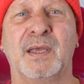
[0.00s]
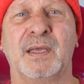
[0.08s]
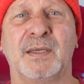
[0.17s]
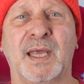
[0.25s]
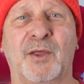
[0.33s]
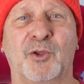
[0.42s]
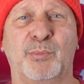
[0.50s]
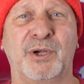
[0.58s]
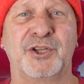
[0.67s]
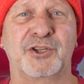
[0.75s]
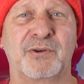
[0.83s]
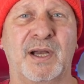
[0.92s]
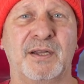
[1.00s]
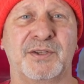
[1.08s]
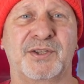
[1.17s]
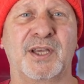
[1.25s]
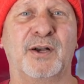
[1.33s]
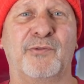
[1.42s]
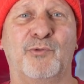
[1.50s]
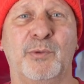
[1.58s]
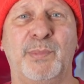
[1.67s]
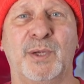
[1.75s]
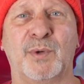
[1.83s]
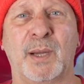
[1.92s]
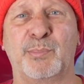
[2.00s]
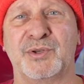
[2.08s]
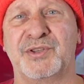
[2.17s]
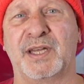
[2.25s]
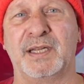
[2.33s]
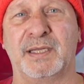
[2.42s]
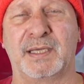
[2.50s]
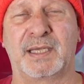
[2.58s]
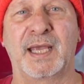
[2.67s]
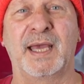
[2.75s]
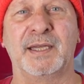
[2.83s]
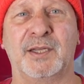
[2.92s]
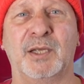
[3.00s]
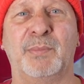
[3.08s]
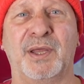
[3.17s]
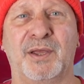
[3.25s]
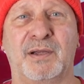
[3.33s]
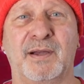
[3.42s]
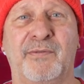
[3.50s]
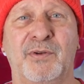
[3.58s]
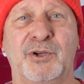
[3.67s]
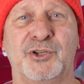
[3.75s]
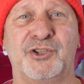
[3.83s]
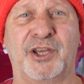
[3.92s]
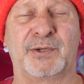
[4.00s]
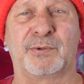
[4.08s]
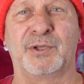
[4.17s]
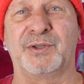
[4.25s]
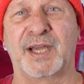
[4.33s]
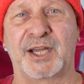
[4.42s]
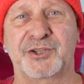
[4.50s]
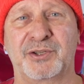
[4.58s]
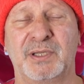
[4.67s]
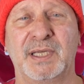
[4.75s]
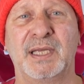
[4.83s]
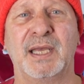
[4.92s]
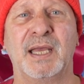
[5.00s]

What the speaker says: Now, the British Crown itself would be represented in Canada by the Governor-General nationally